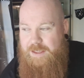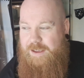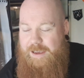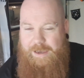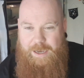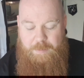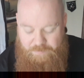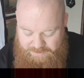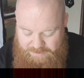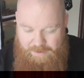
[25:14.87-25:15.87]
I've
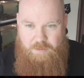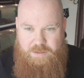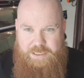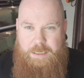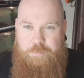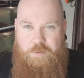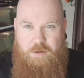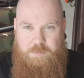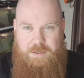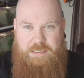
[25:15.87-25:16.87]
decided not to keep
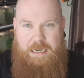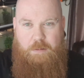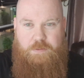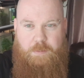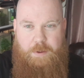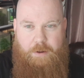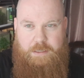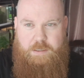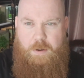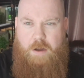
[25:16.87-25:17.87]
frogs myself, to be
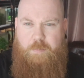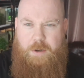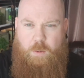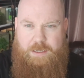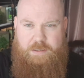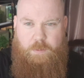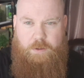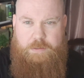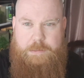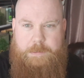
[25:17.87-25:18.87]
honest, apart from aquatic
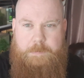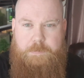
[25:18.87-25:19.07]
ones.